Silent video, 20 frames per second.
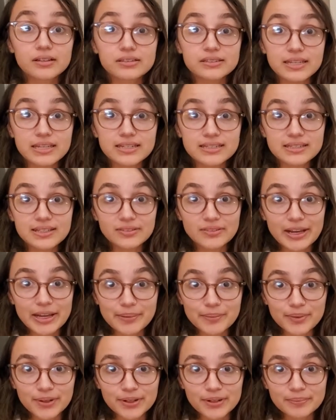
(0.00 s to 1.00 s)

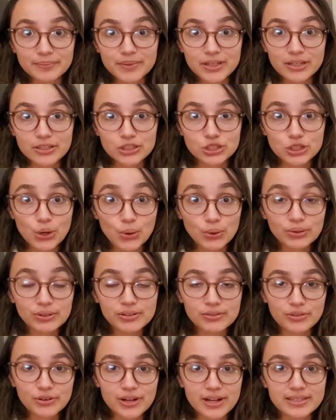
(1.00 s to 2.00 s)
Disclaimer, totally
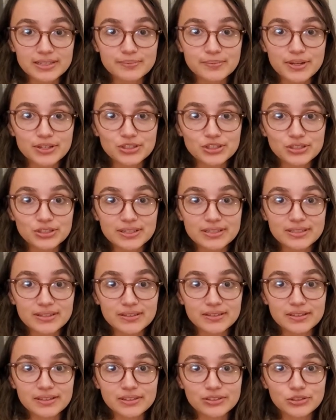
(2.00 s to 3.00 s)
forgot to mention this in
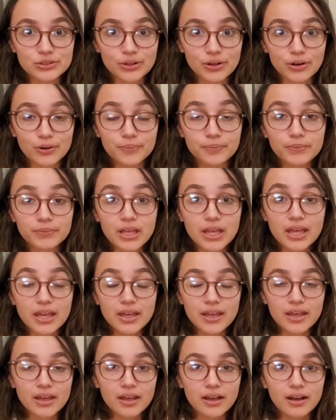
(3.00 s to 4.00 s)
the intro.
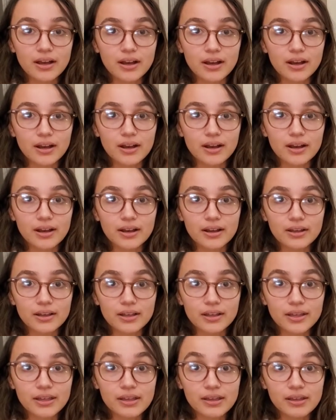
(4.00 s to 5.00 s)

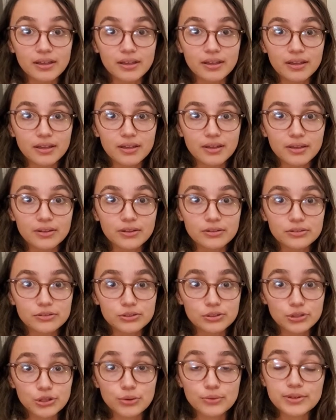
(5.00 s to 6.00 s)

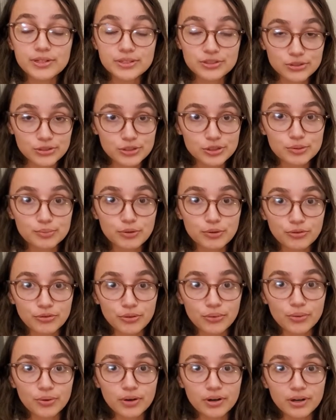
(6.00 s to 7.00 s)
Do your research
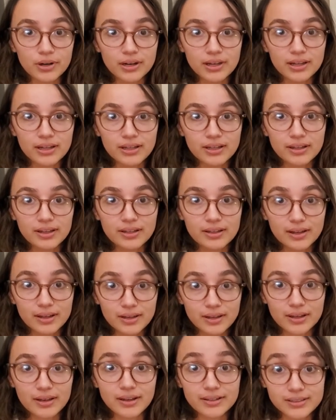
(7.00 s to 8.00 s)
before
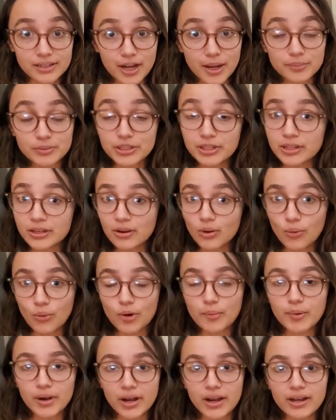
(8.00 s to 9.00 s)
adopting or
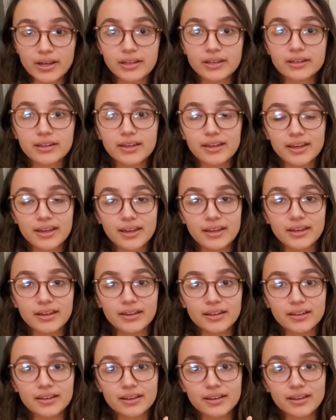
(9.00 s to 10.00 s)
buying
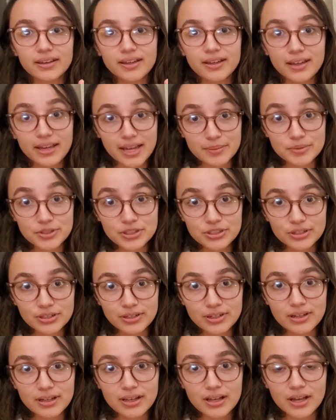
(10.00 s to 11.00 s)
a
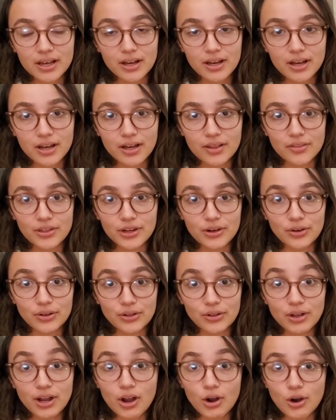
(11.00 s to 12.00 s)
hamster. They're a
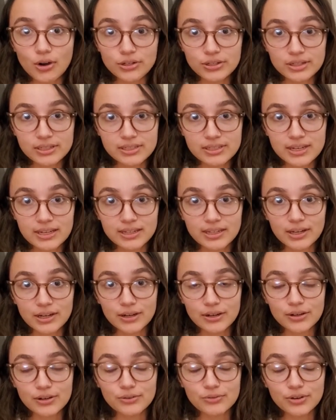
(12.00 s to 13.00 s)
lot harder to take
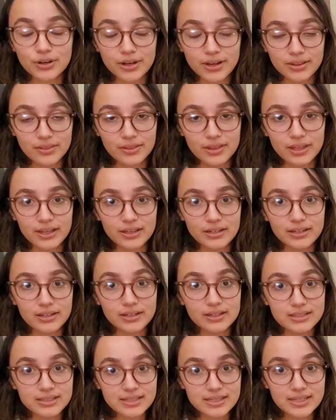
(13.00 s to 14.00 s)
care of than
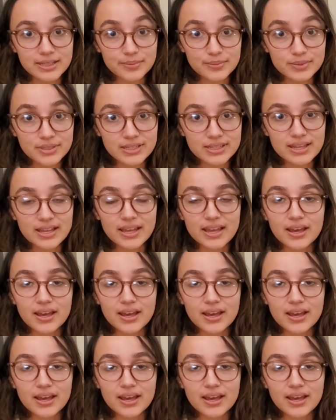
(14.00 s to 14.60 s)
it seems.